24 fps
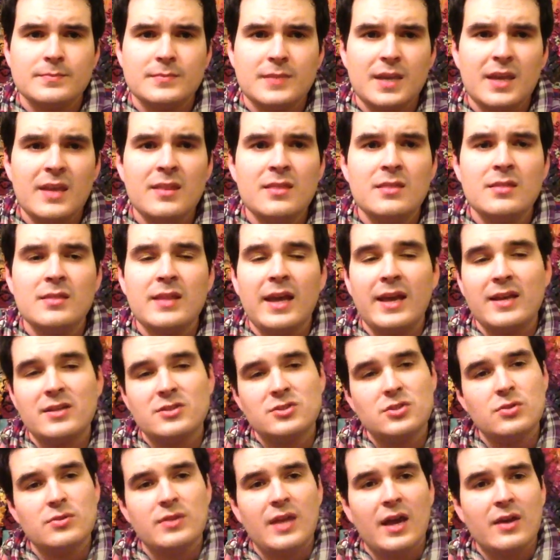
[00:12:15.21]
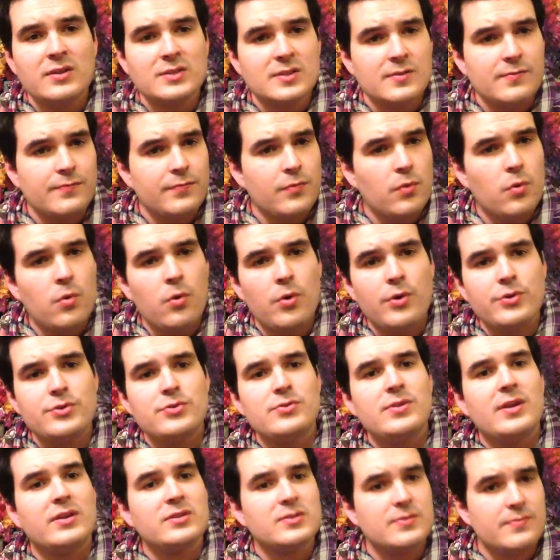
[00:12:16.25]
In like 2004,
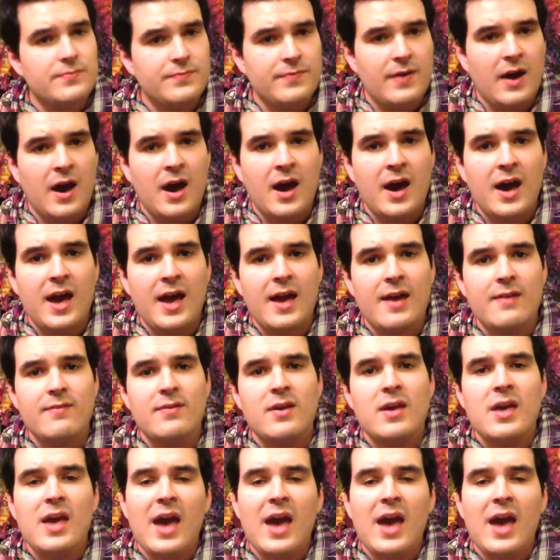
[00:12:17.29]
2005,